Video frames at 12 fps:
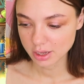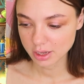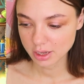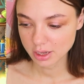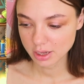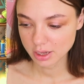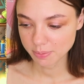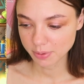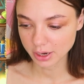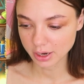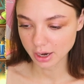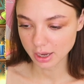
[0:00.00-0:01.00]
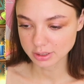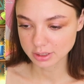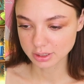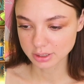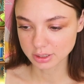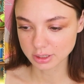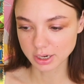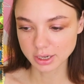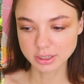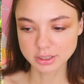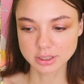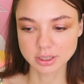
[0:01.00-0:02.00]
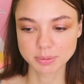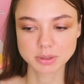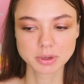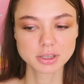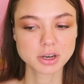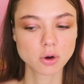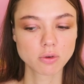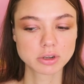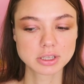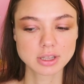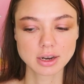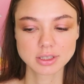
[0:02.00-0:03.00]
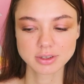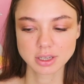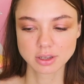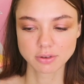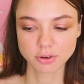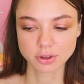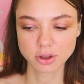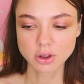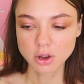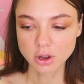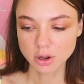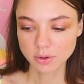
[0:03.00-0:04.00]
and wonderful lenses look at this color